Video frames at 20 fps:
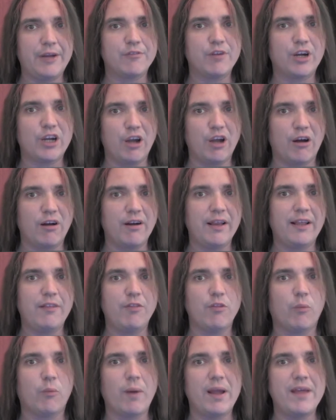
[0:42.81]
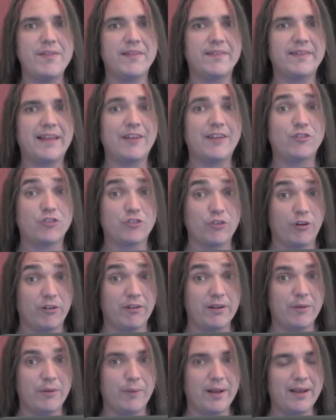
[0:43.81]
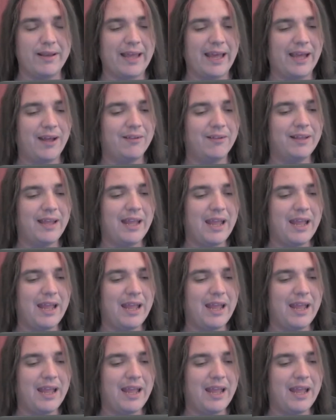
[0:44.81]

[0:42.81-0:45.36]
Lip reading: regarding the way that that story went down.